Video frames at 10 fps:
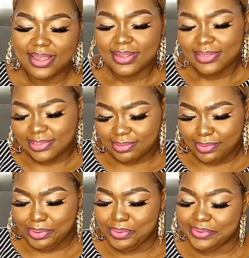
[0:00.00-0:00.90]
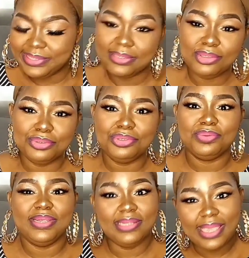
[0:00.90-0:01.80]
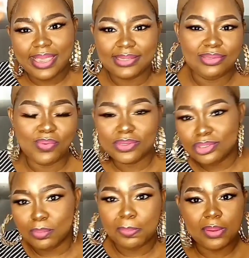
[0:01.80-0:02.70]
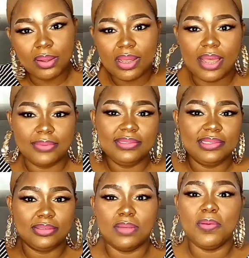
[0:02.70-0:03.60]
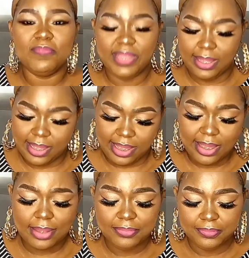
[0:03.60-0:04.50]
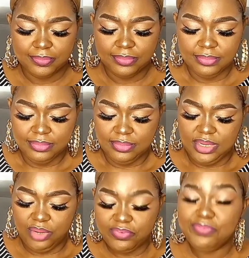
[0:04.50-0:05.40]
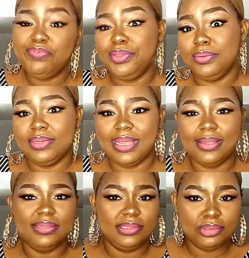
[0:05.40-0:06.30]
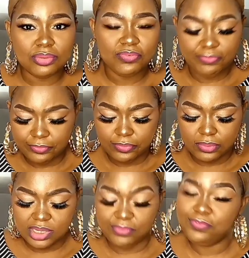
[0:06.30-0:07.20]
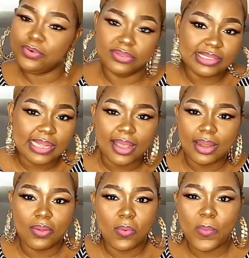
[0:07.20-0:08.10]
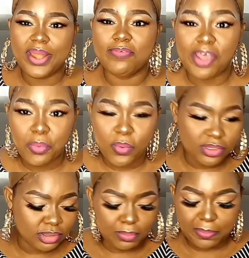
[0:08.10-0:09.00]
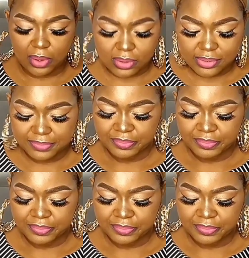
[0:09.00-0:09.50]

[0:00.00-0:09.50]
So you use it to tweeze in case you want to plug out some of the hair. If you feel that it's too full, the frontal or wherever you want to plug.